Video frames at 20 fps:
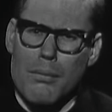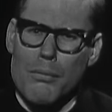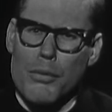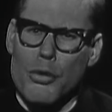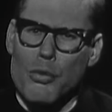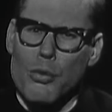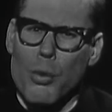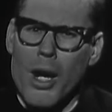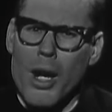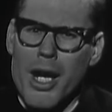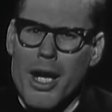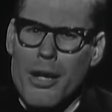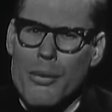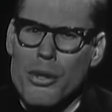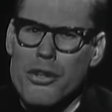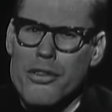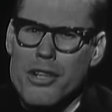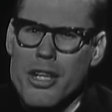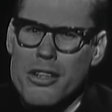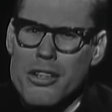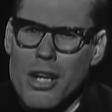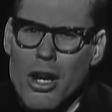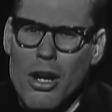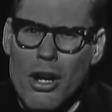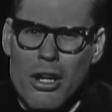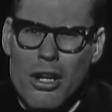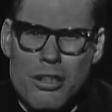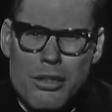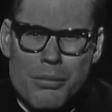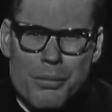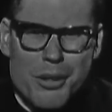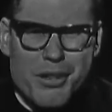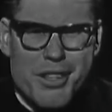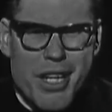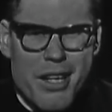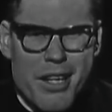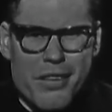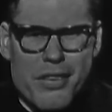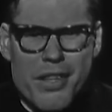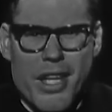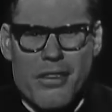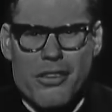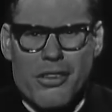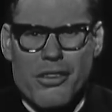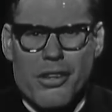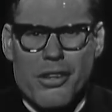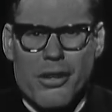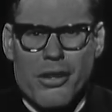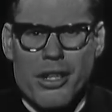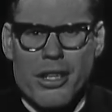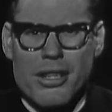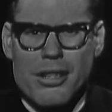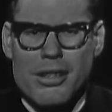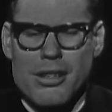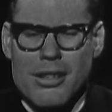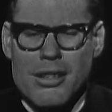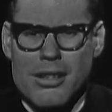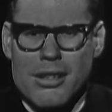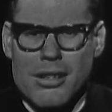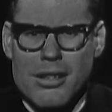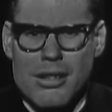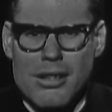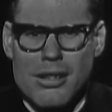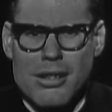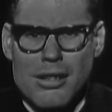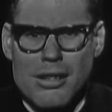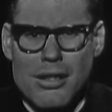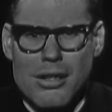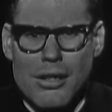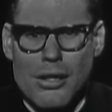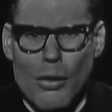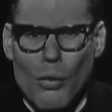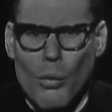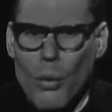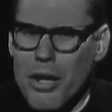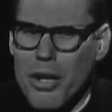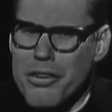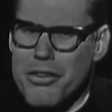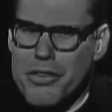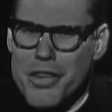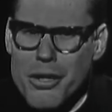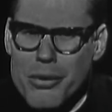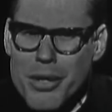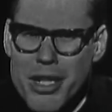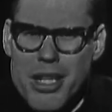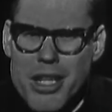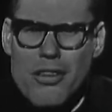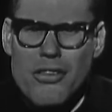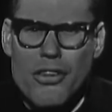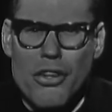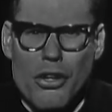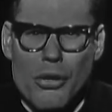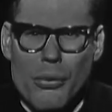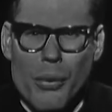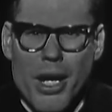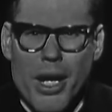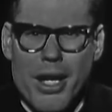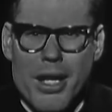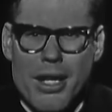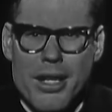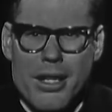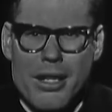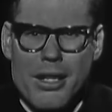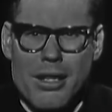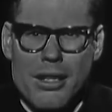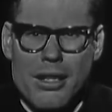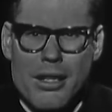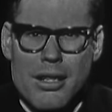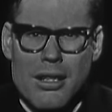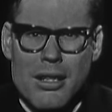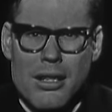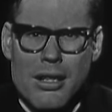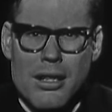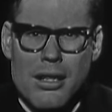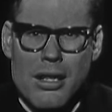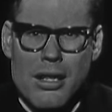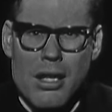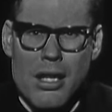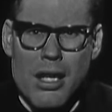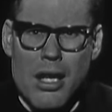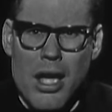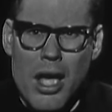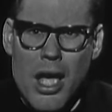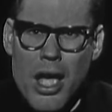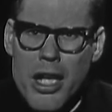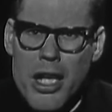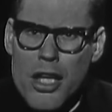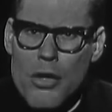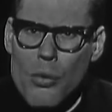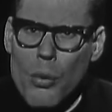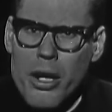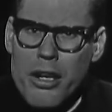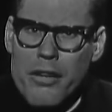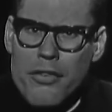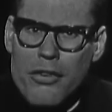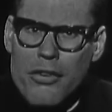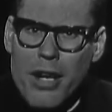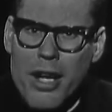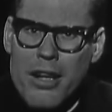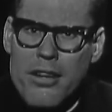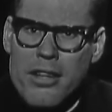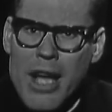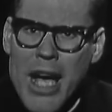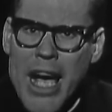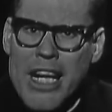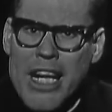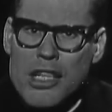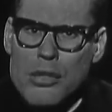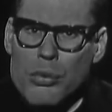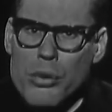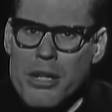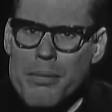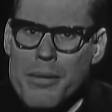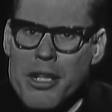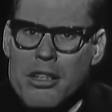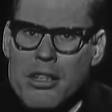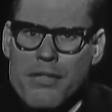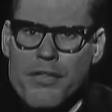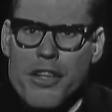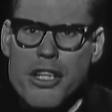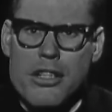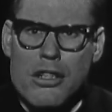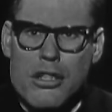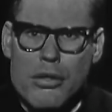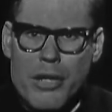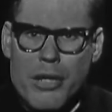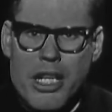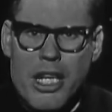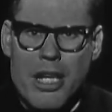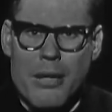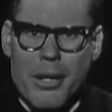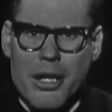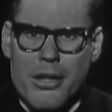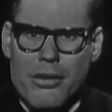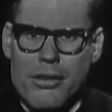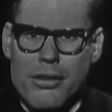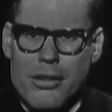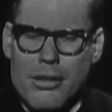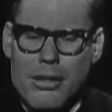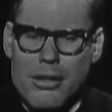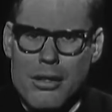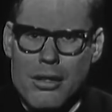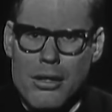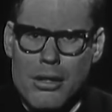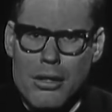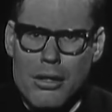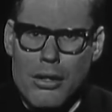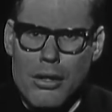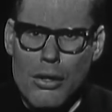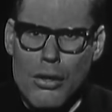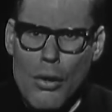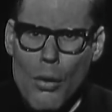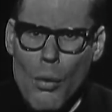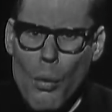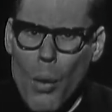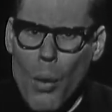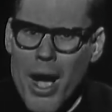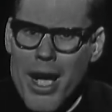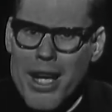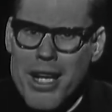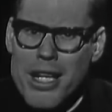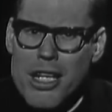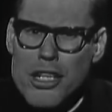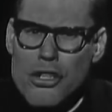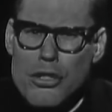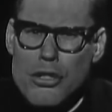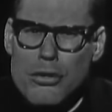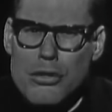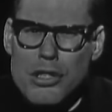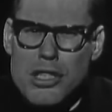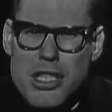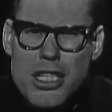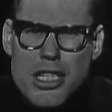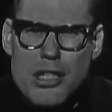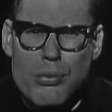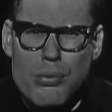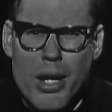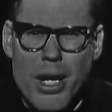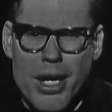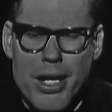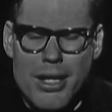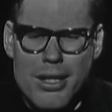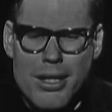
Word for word: but why was such a horrible death necessary? Wasn't there an easier way? Any one of Christ's acts would have been sufficient to redeem us. Why did he choose this way?